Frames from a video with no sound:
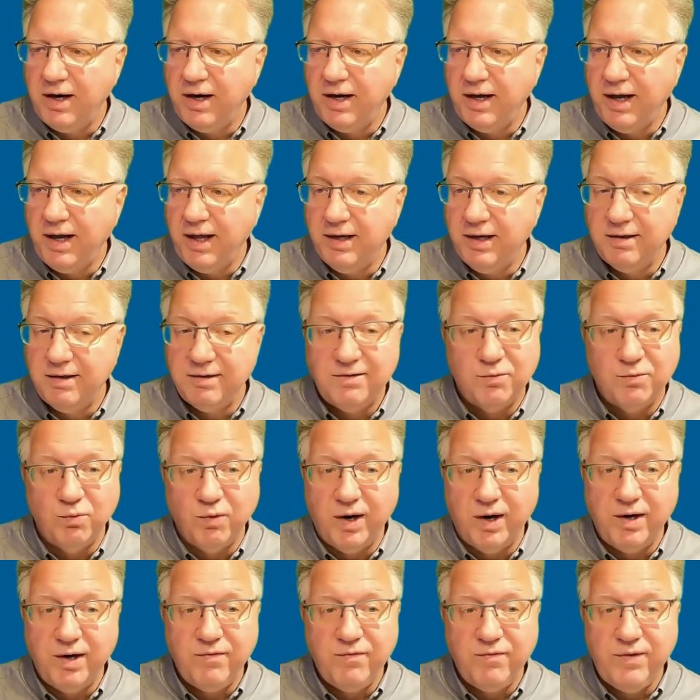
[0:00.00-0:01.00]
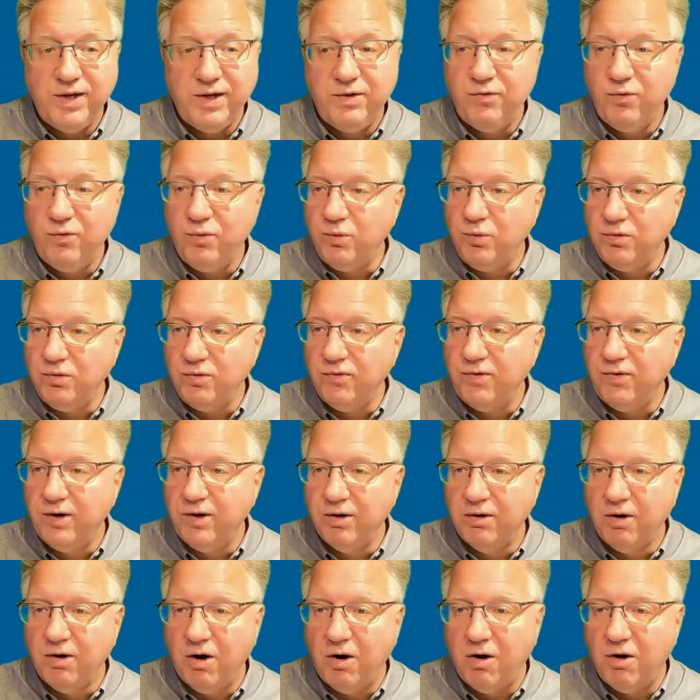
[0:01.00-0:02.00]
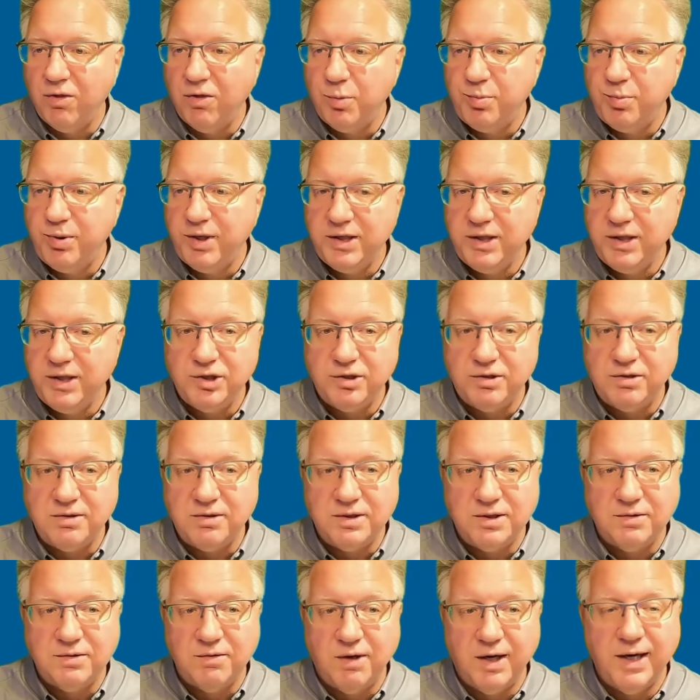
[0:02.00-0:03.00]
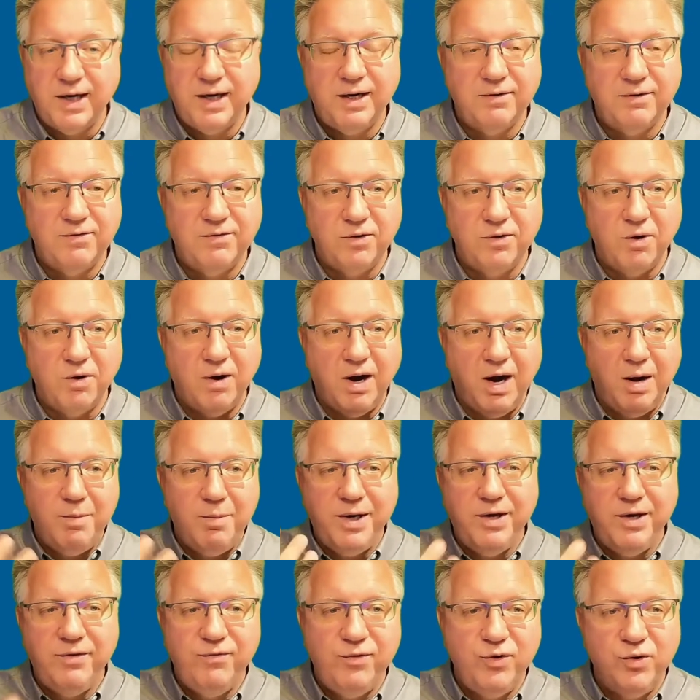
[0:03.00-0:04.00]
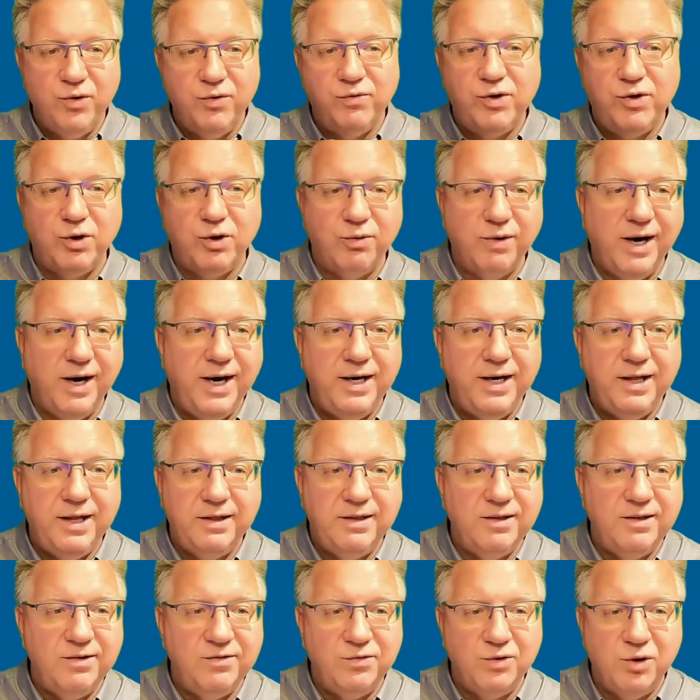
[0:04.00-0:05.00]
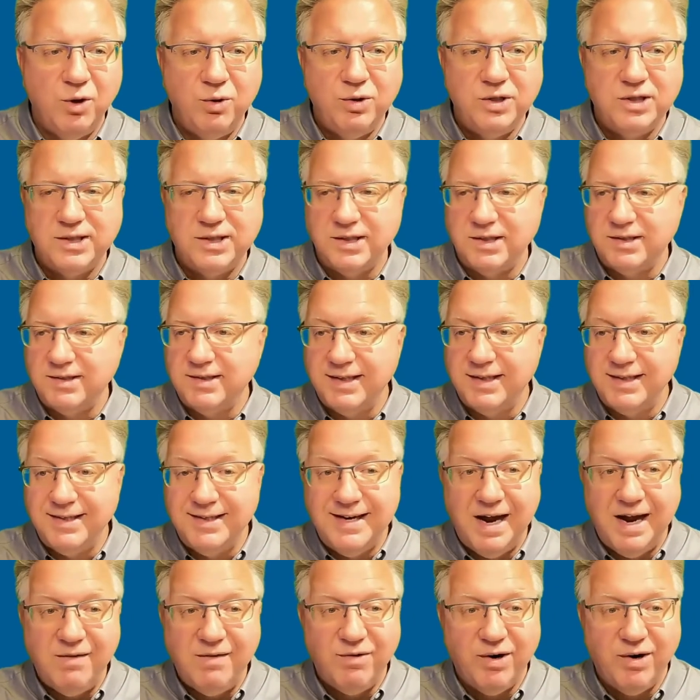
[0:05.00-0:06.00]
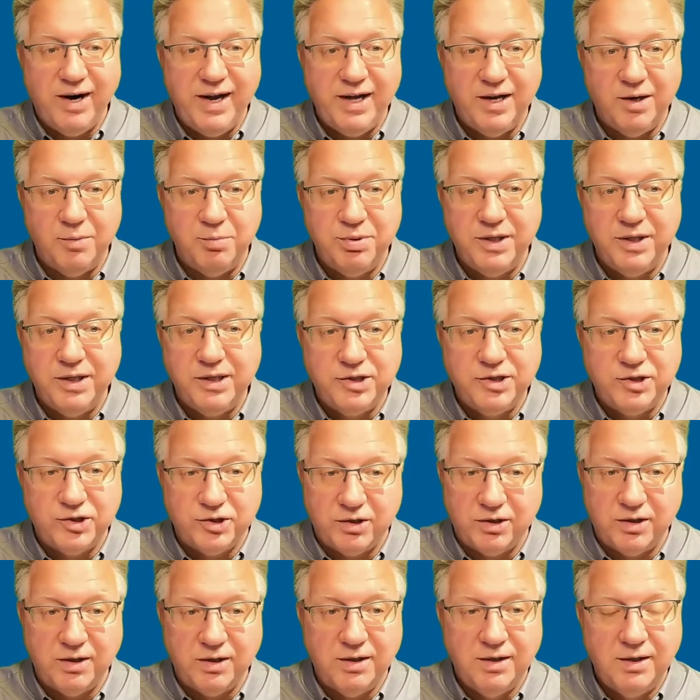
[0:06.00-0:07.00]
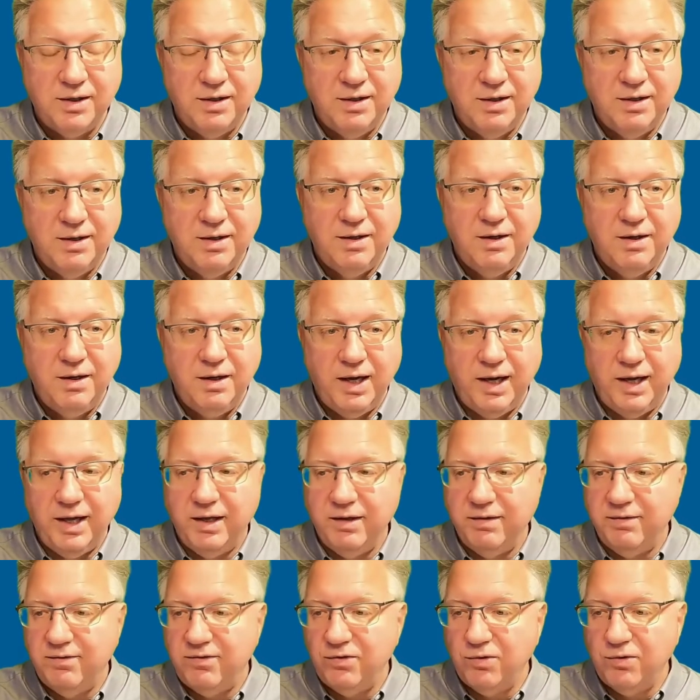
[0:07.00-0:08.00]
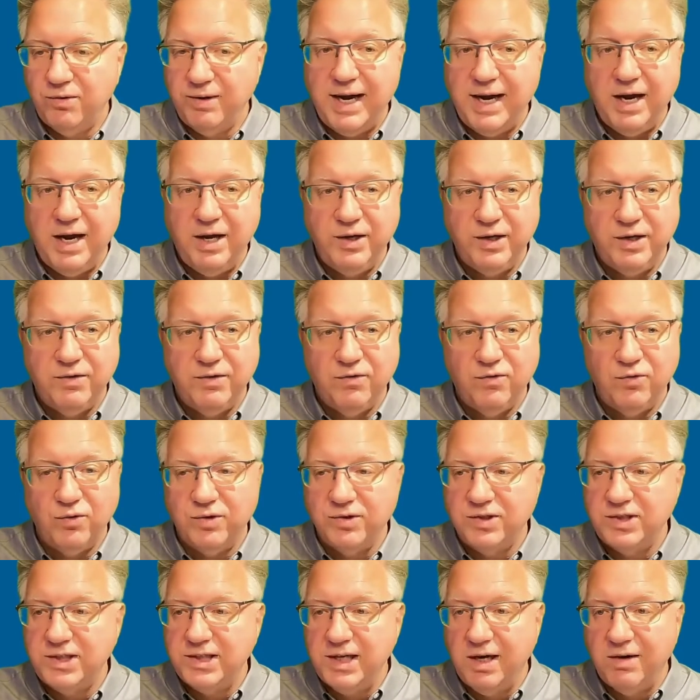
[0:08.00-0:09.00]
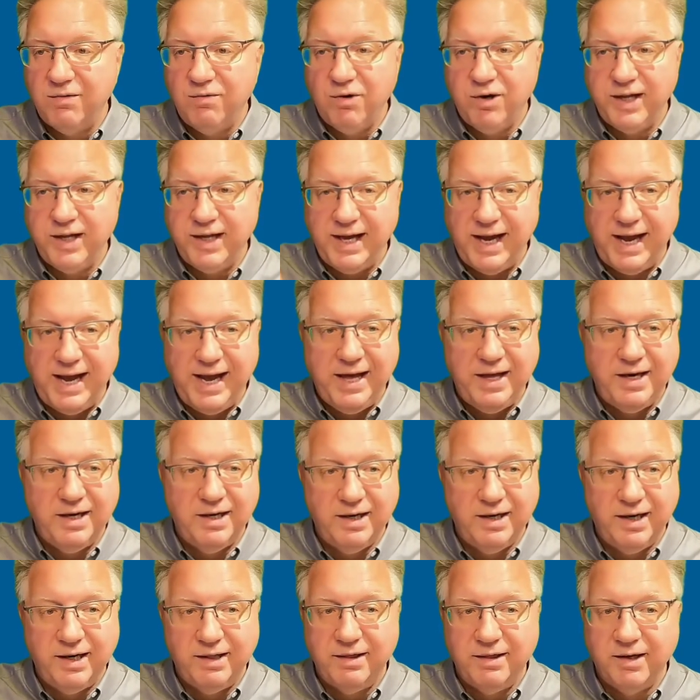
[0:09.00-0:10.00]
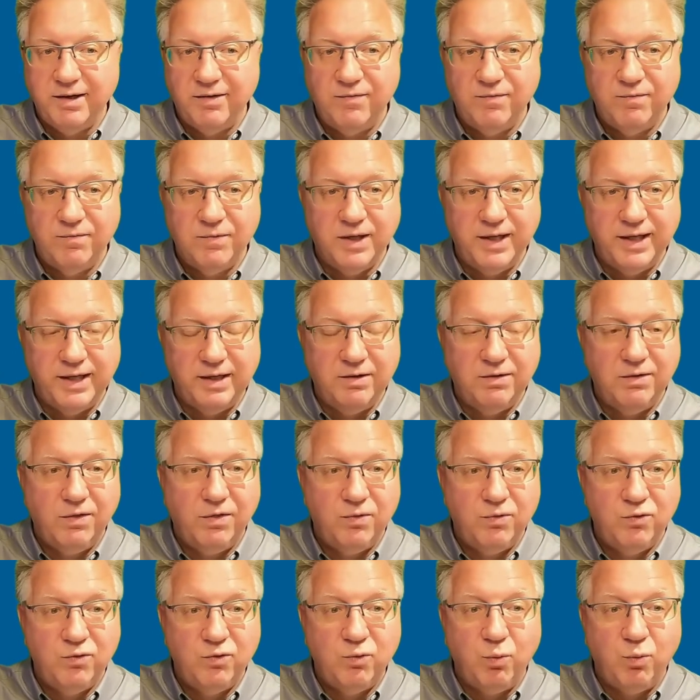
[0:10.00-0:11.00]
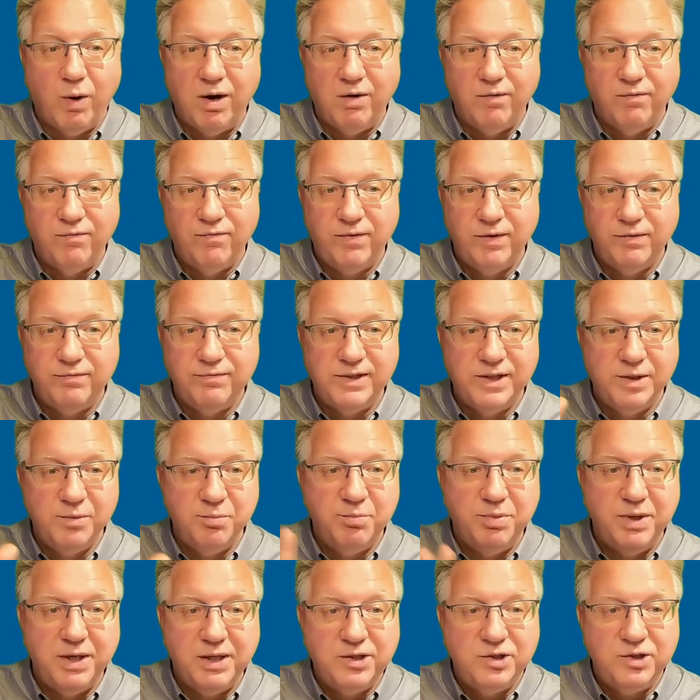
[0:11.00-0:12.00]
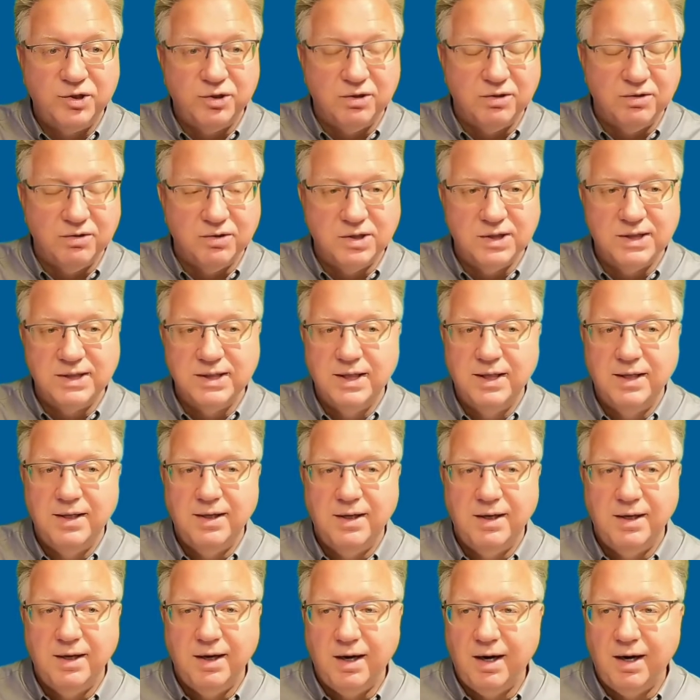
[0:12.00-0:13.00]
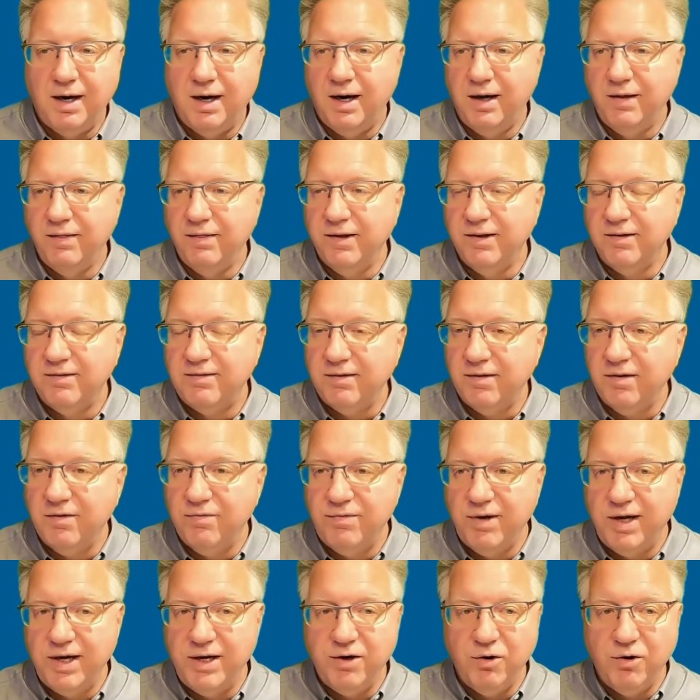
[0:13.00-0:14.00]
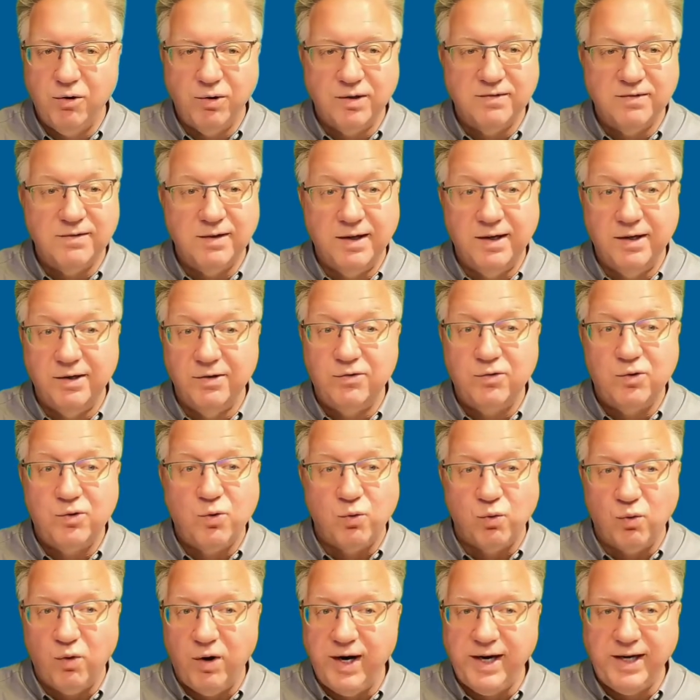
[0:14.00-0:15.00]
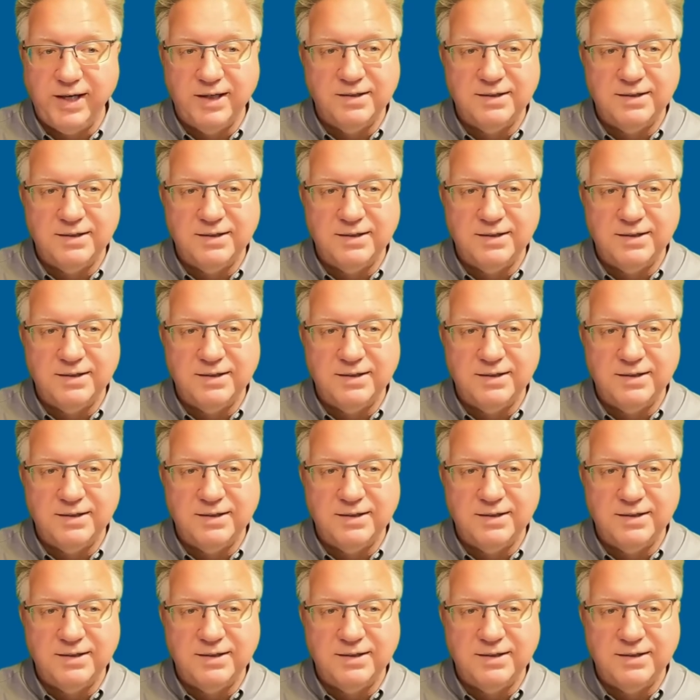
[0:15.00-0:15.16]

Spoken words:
And it's right in vtools. Here are all the pictures, right? So how many of you have created these notices and never had a picture? And so now you can sort of see I've already added, I think, like 12, 15 pictures on this event notice, and it's great.